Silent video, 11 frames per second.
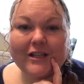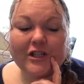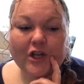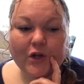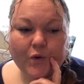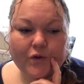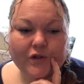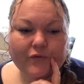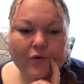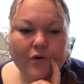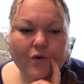is used
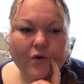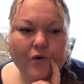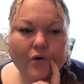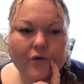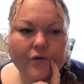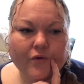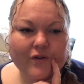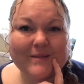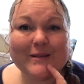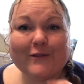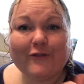for
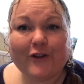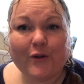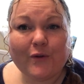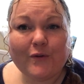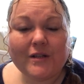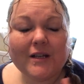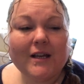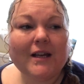Christmas food.